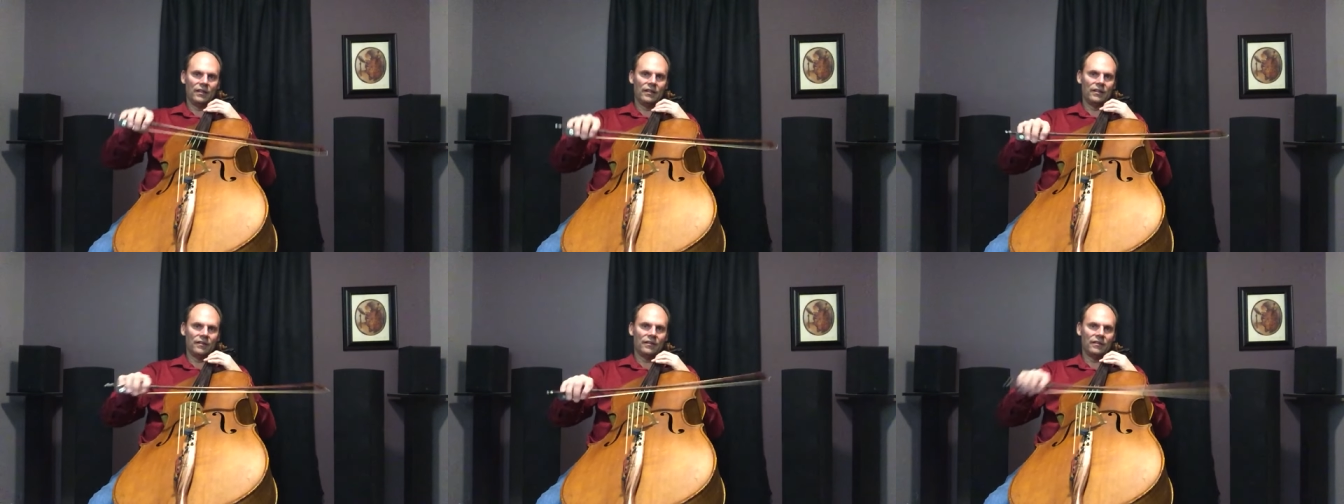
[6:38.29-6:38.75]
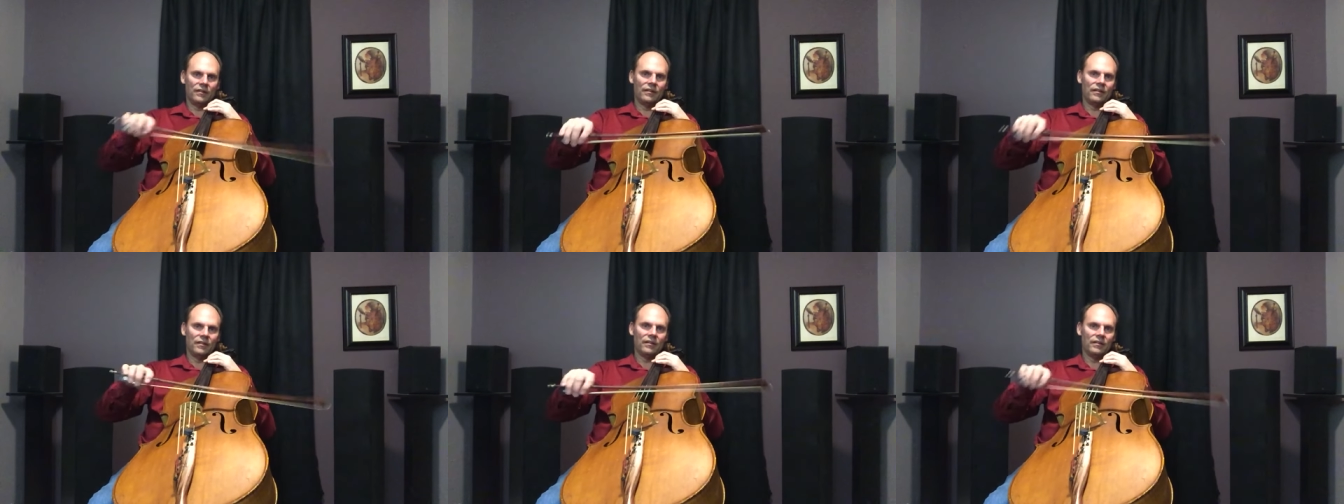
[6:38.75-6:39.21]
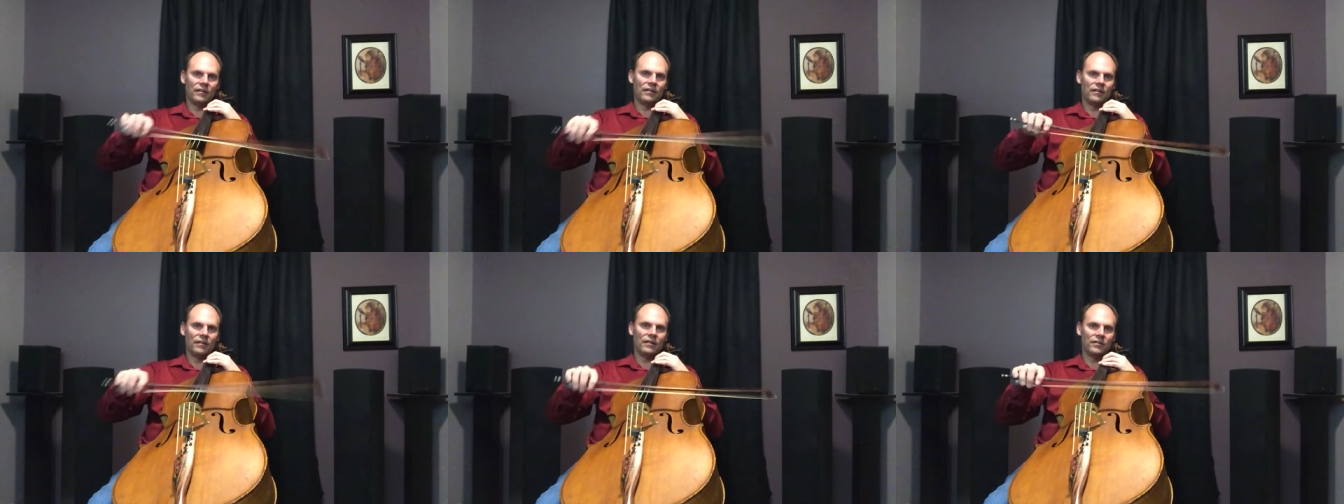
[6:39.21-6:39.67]

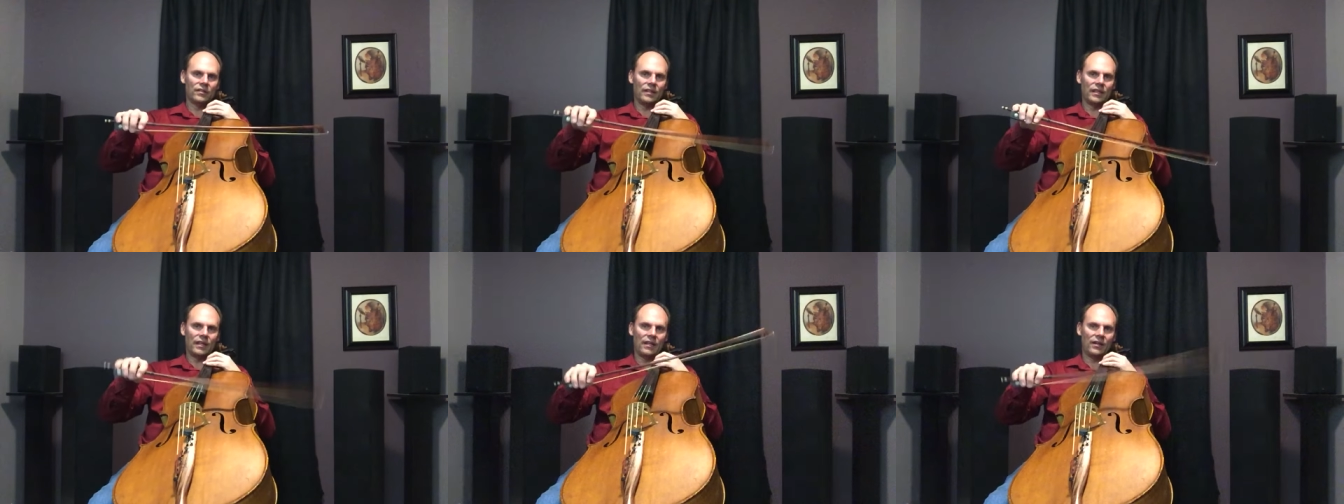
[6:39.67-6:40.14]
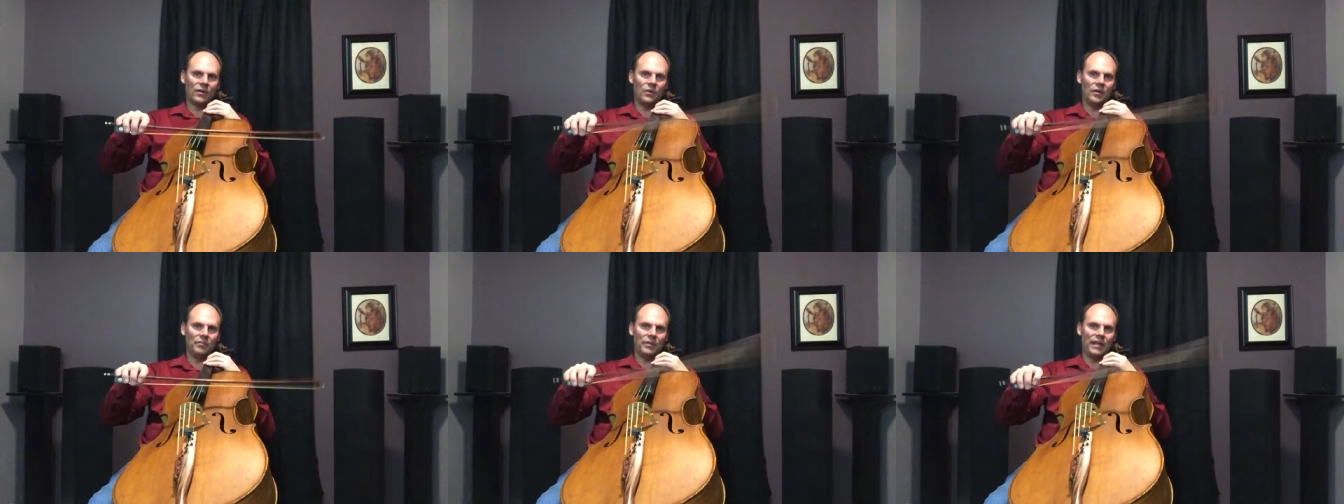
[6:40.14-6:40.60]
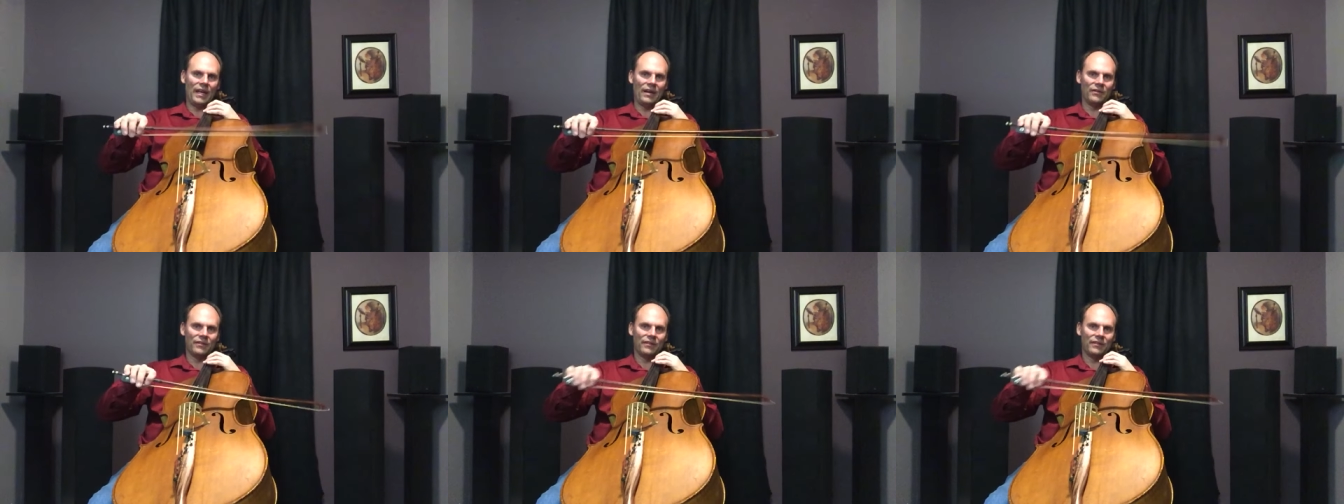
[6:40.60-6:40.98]
It's going to kind of go up and down.